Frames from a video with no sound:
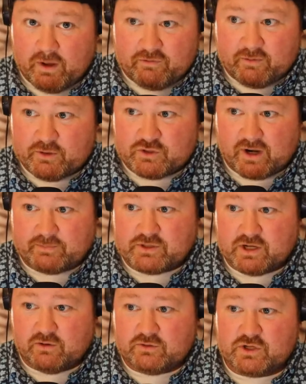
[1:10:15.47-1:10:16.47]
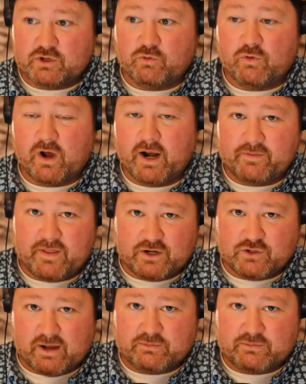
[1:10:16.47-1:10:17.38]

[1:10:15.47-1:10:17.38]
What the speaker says: from the drop zone. So you run at that drop